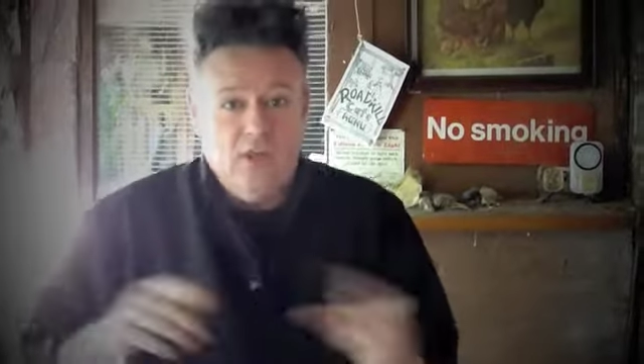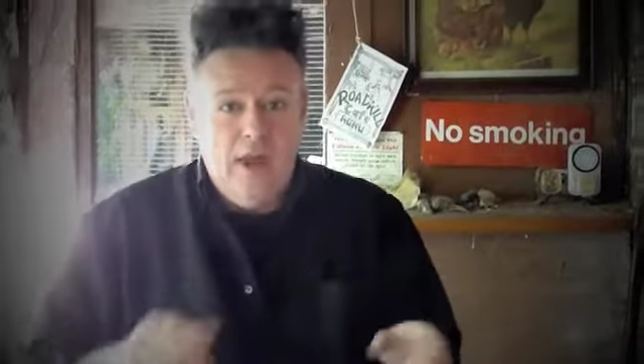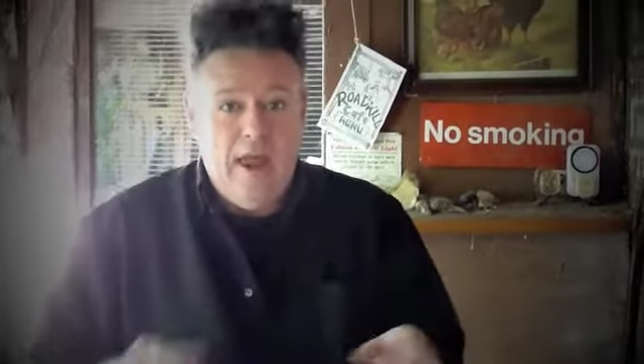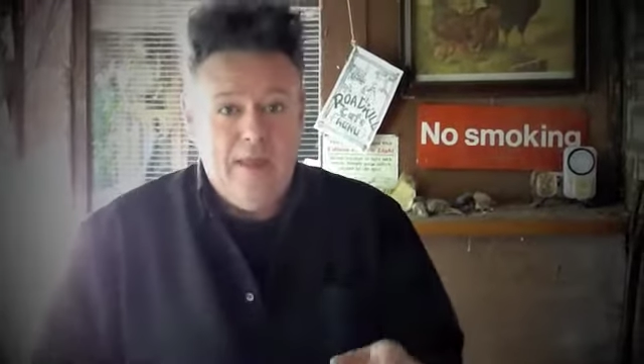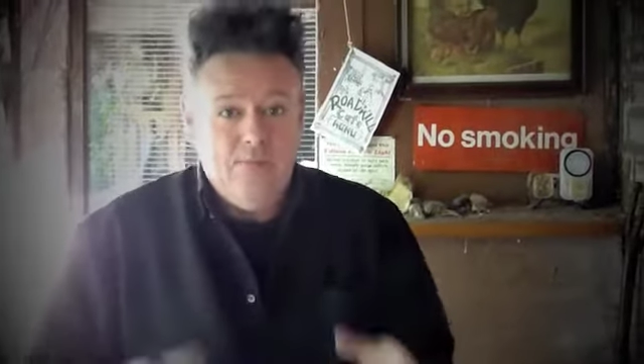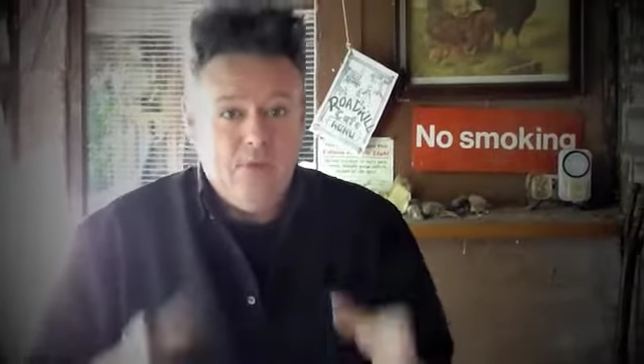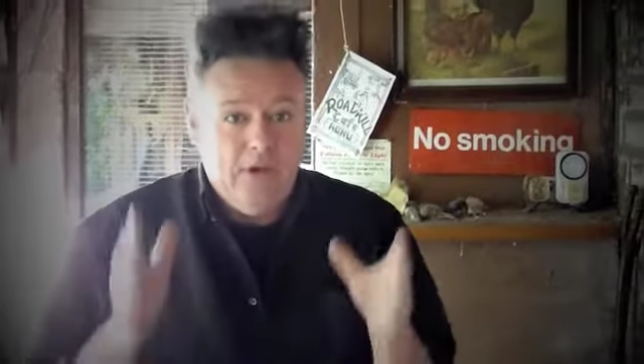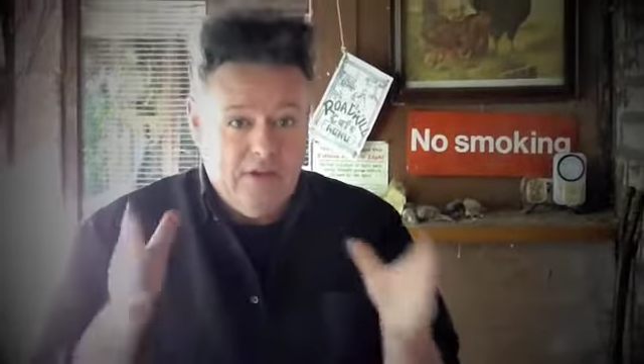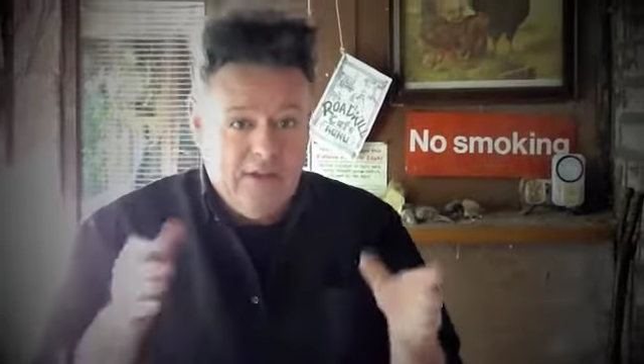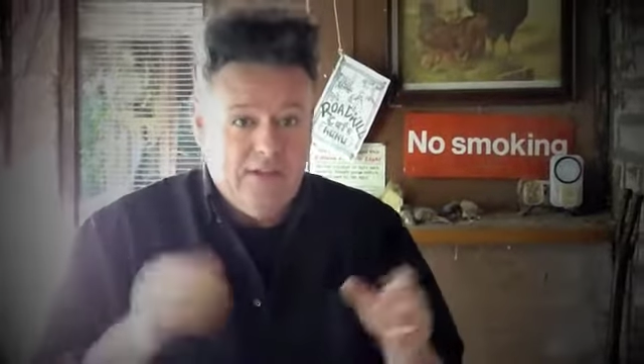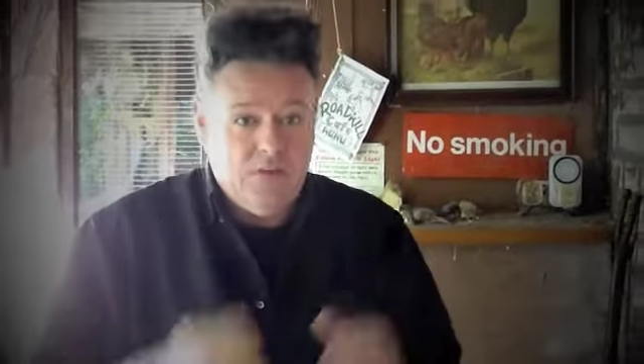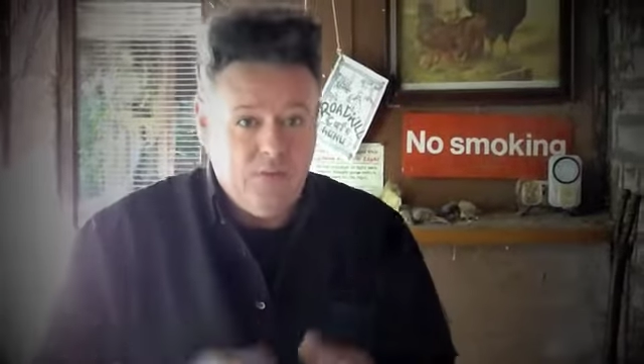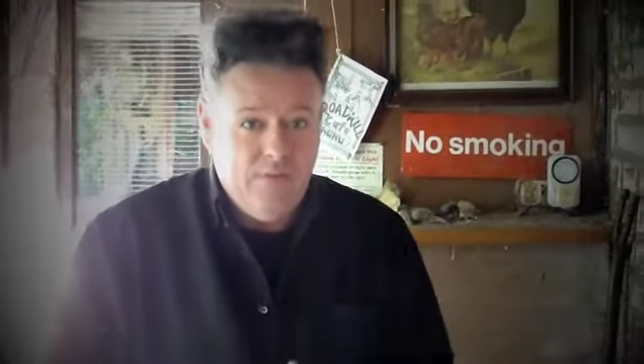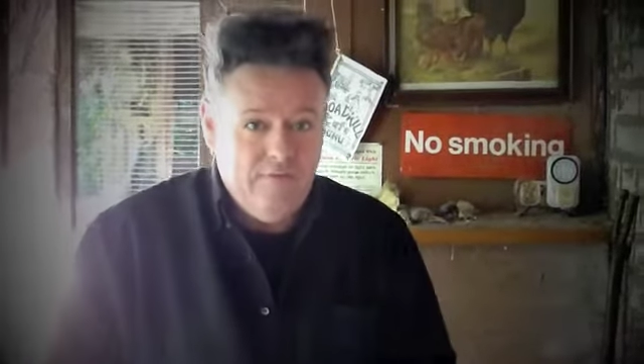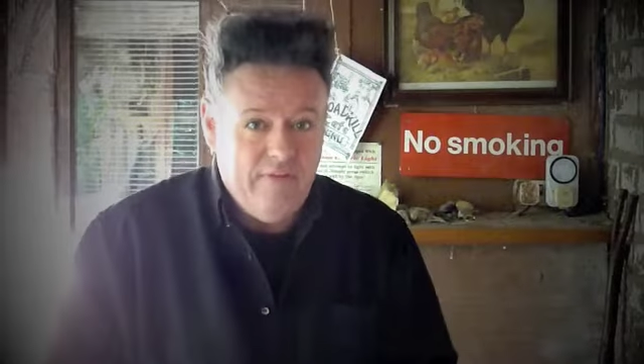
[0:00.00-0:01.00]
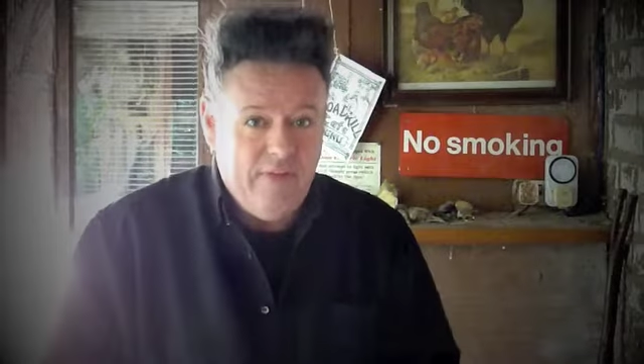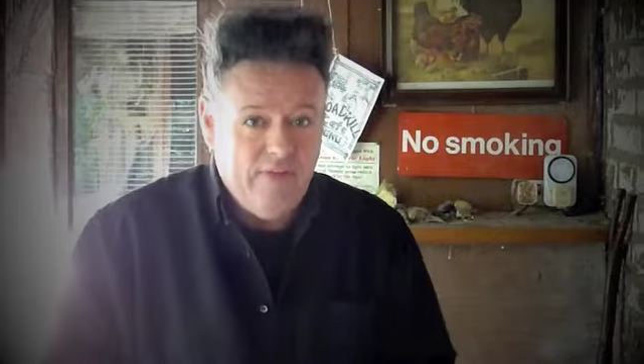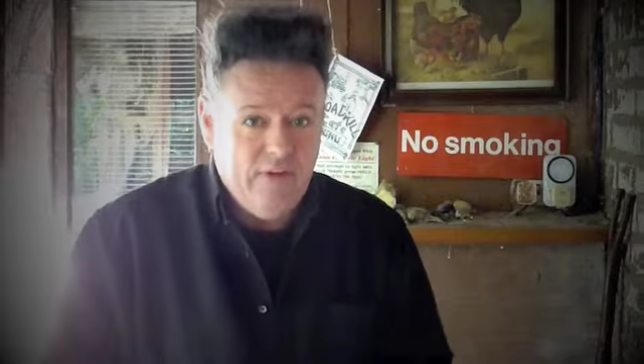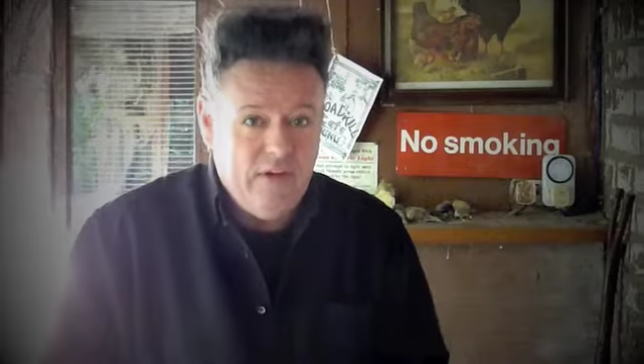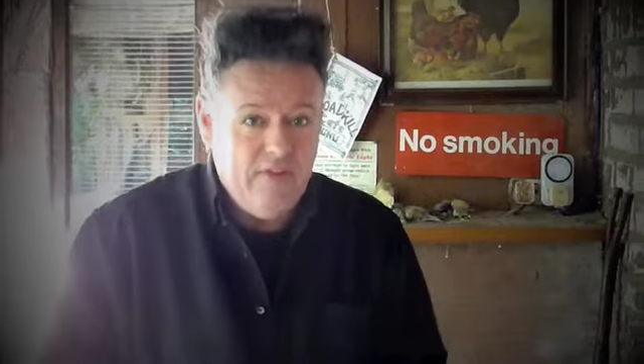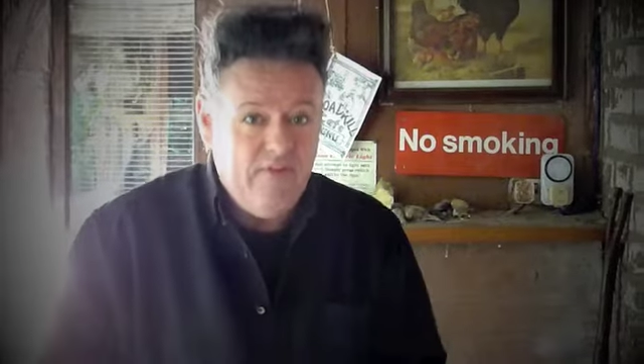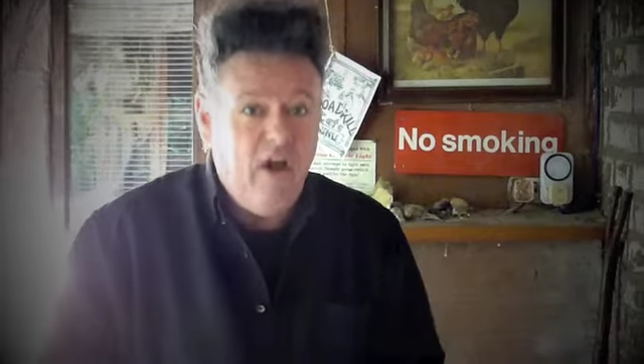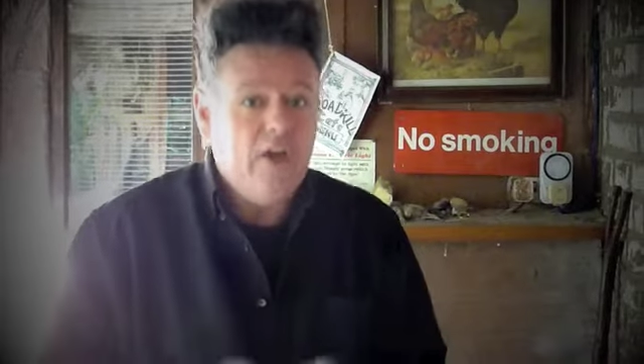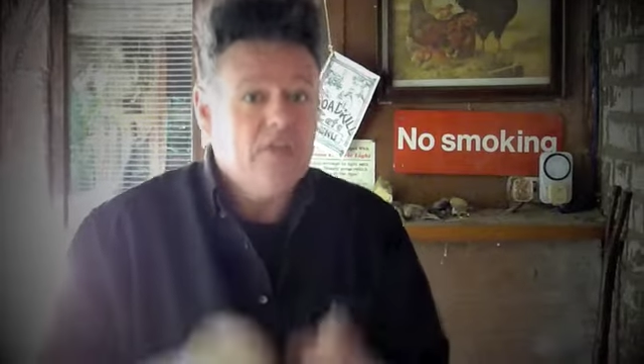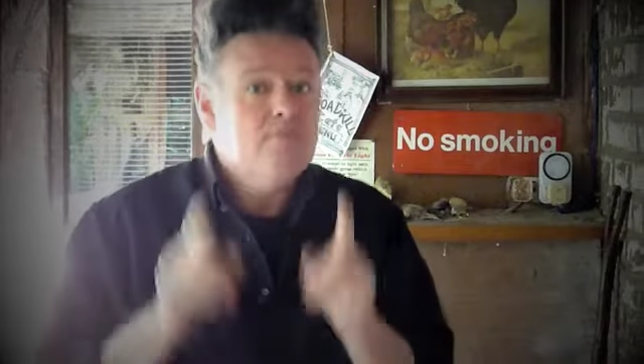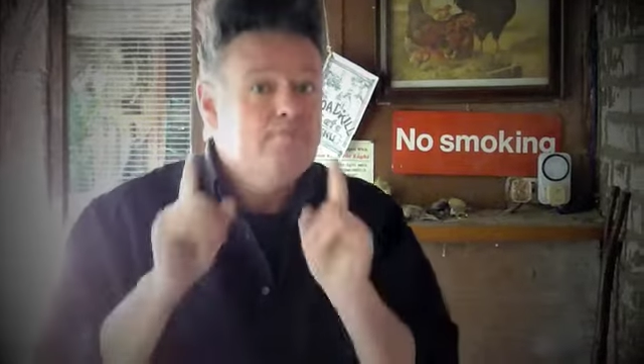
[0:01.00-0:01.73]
name than it did to invent the device,